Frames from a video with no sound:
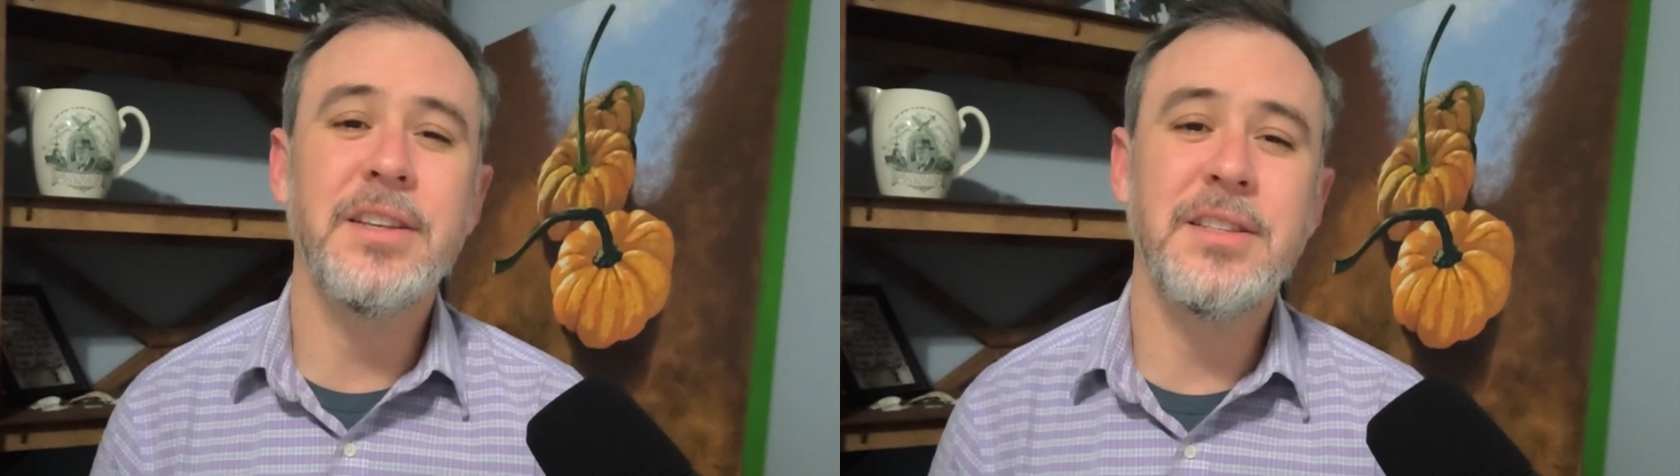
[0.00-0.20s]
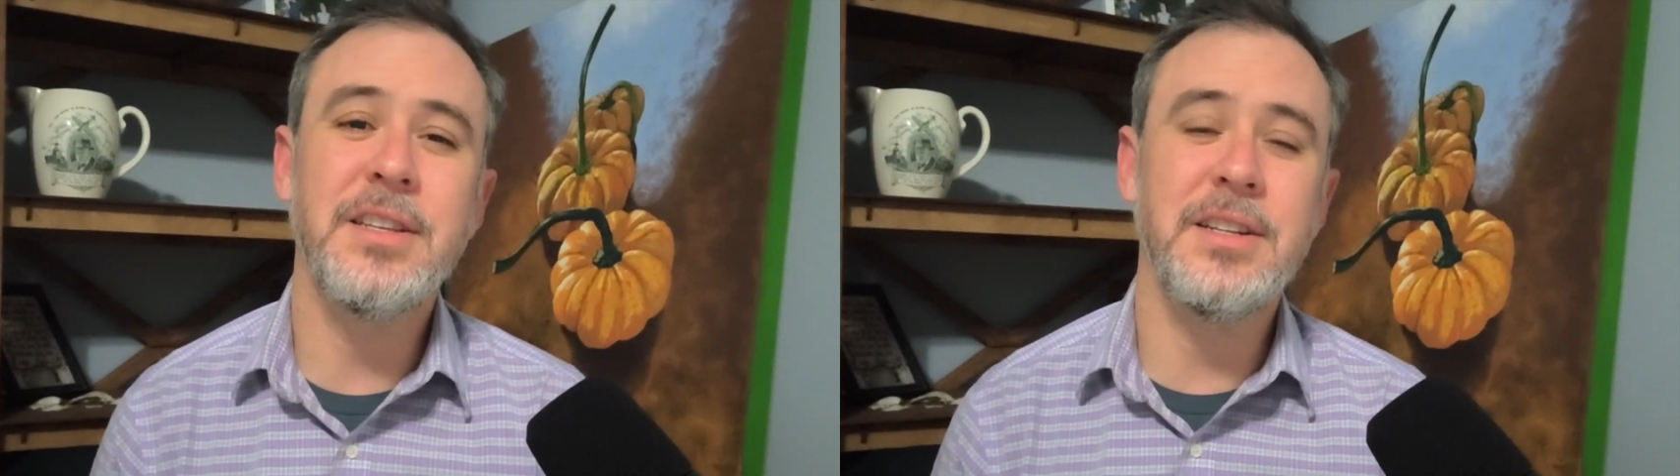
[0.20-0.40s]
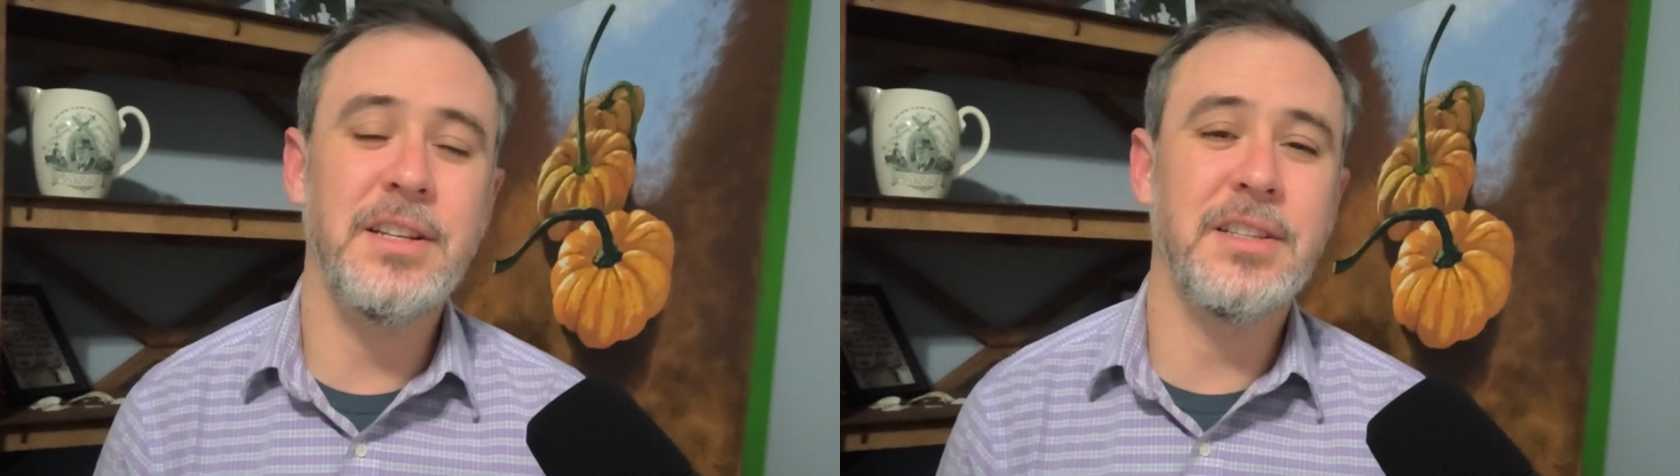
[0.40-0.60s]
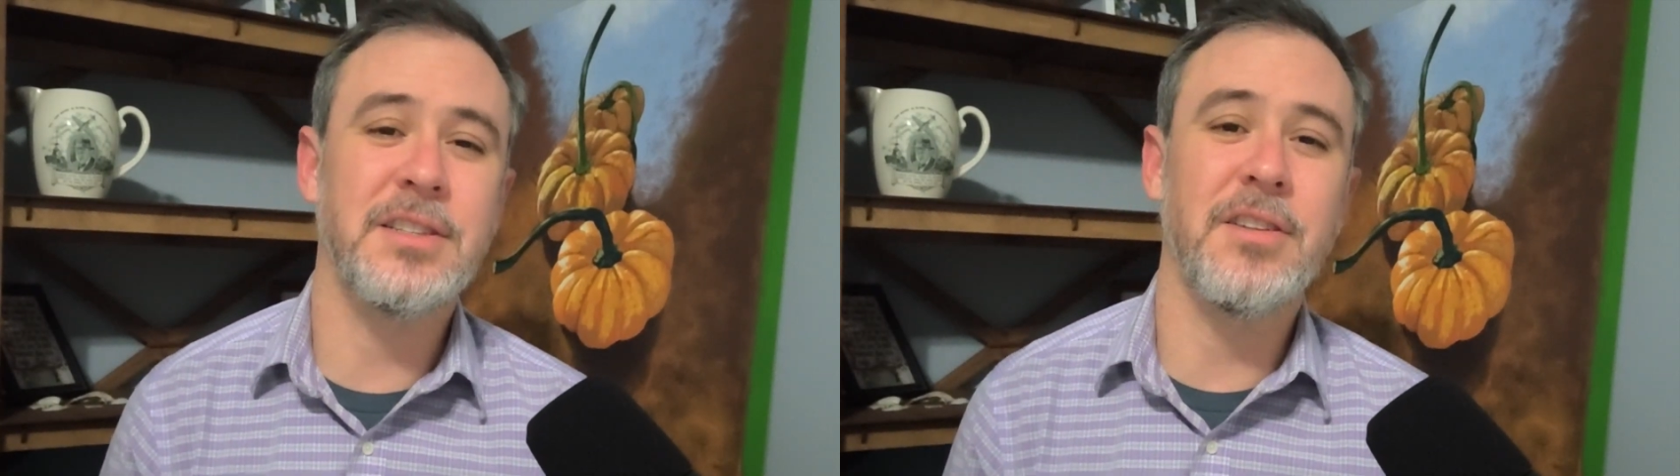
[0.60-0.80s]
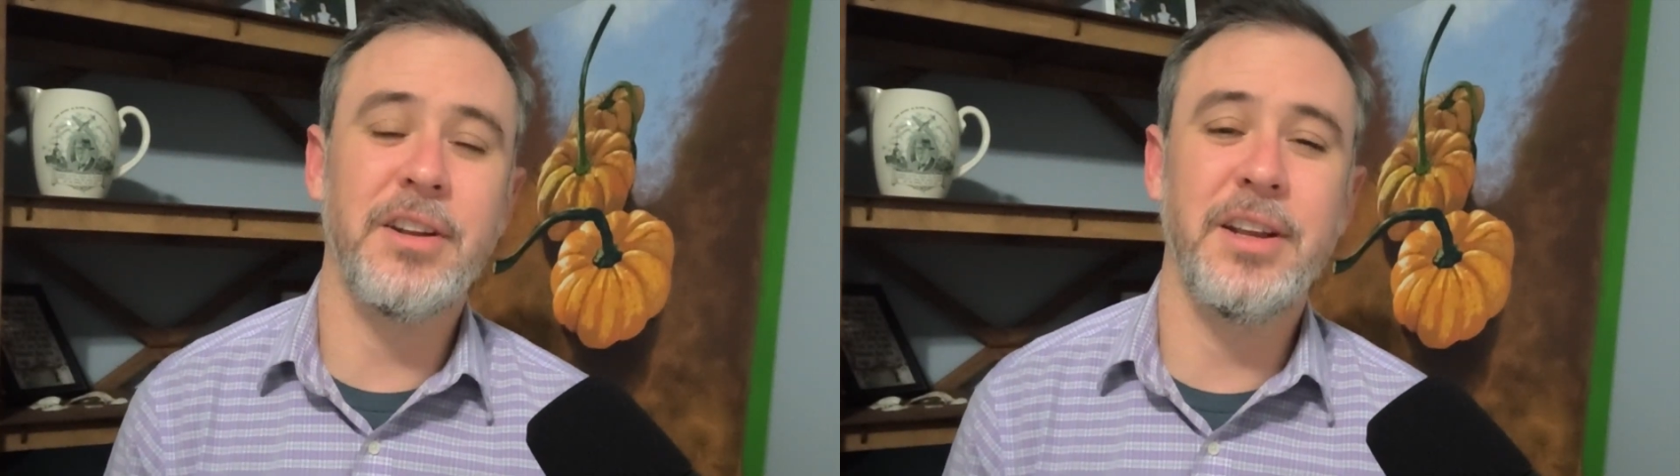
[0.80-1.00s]
Sidney's
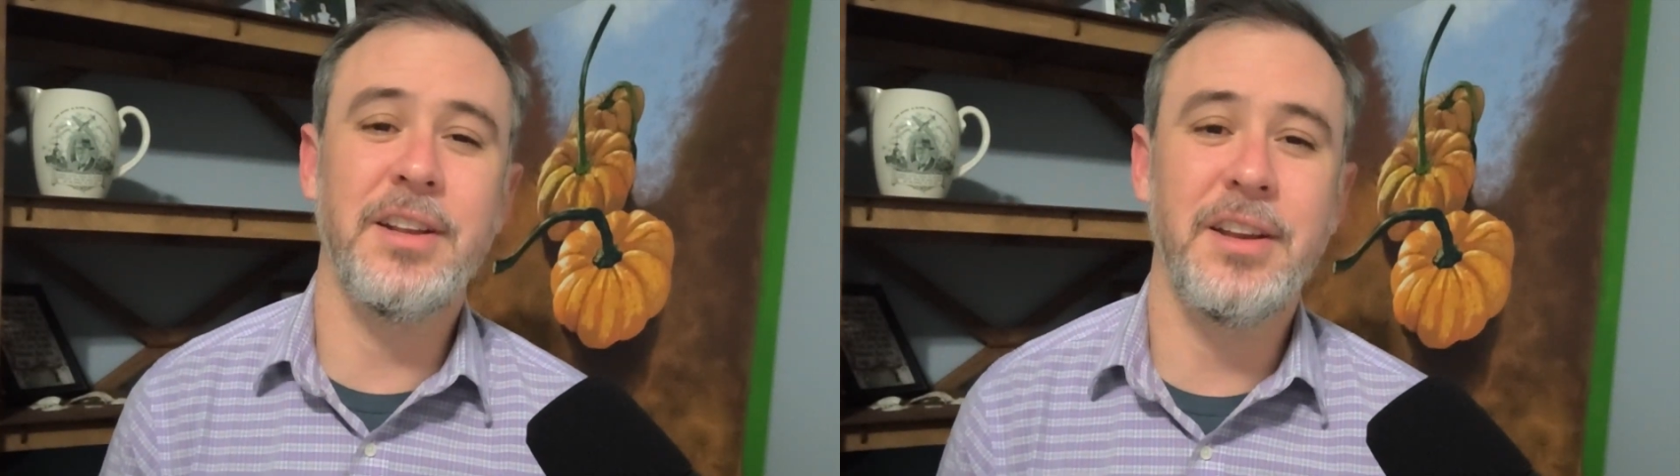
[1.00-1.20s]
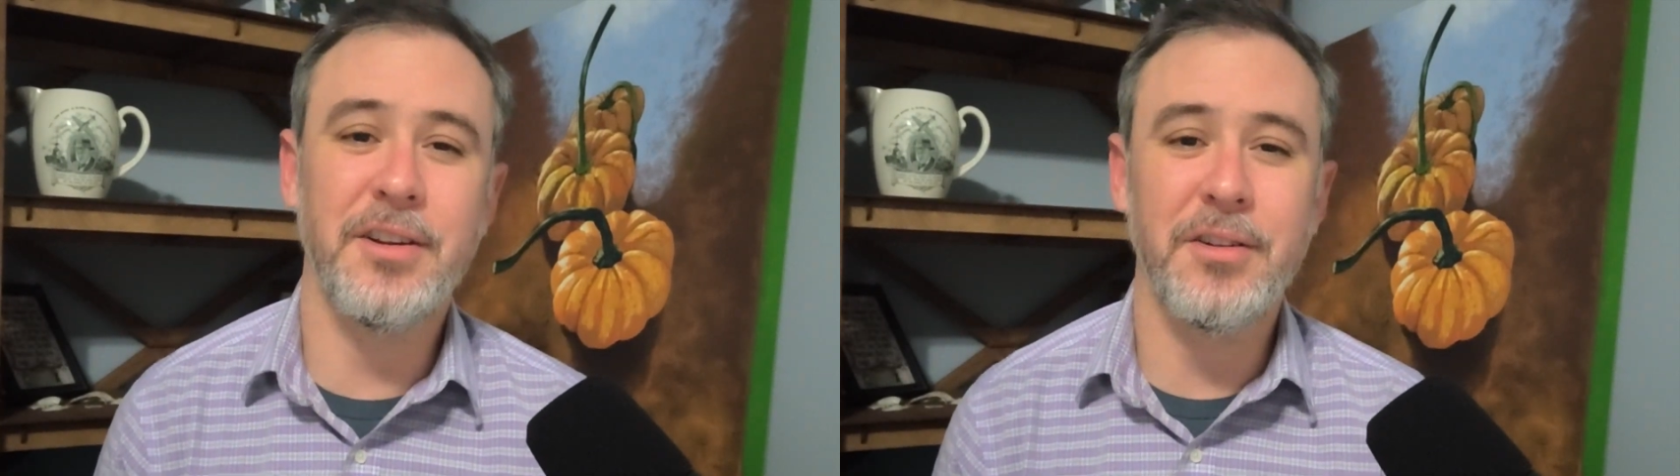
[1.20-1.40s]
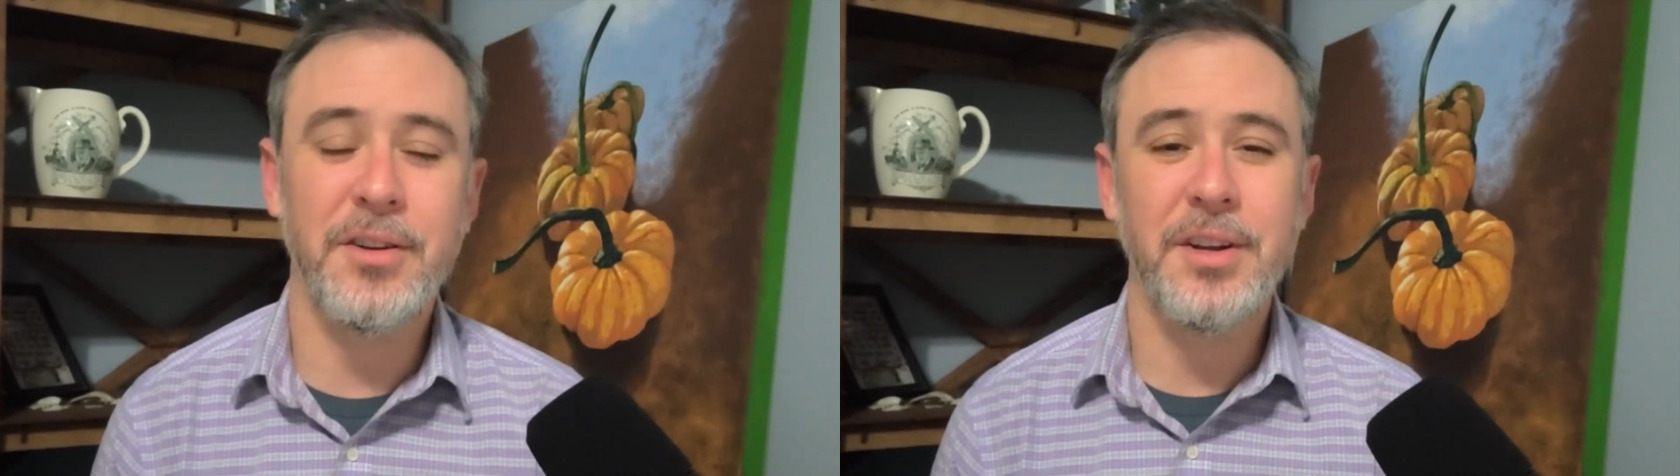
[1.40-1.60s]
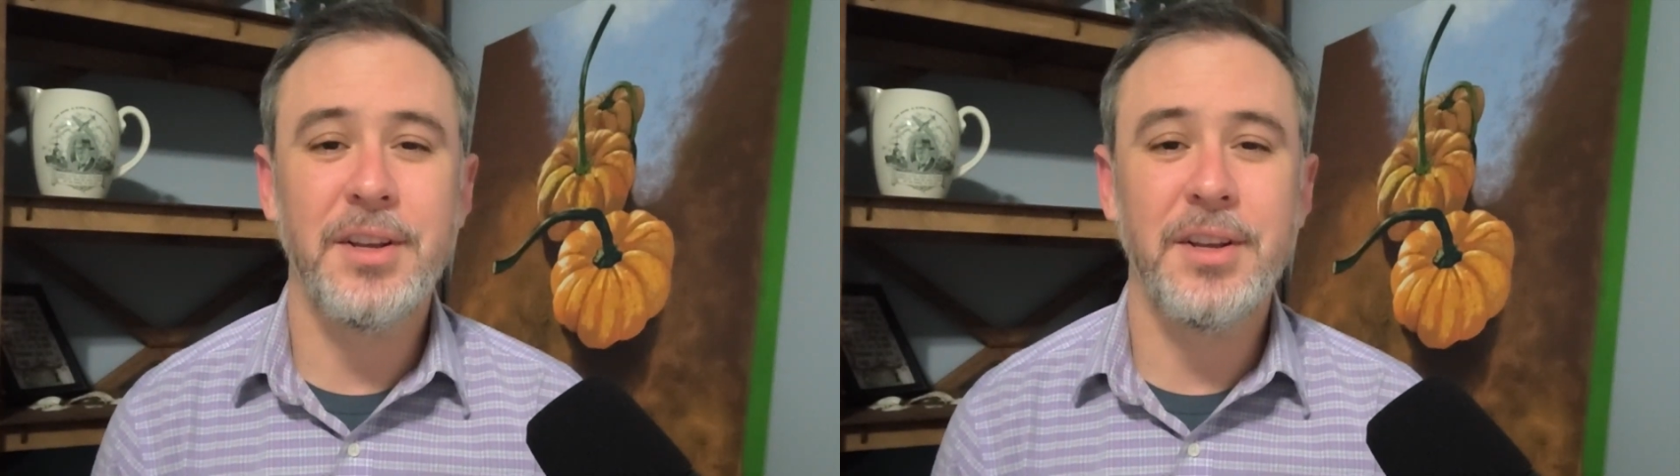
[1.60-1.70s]
sonnet here.